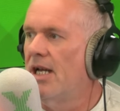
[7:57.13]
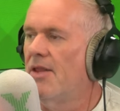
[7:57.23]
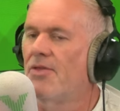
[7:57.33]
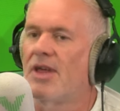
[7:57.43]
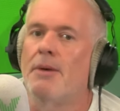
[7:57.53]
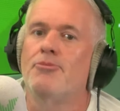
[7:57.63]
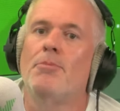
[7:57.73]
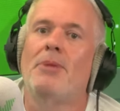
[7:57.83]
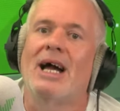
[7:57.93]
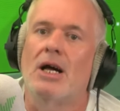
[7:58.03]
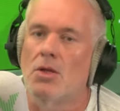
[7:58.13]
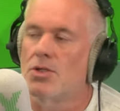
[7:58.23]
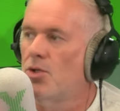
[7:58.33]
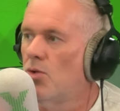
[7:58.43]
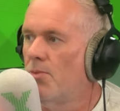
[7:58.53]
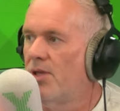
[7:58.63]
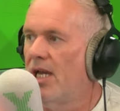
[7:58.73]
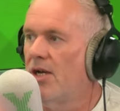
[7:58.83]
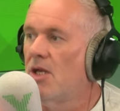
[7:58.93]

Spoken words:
and that propelled you up there,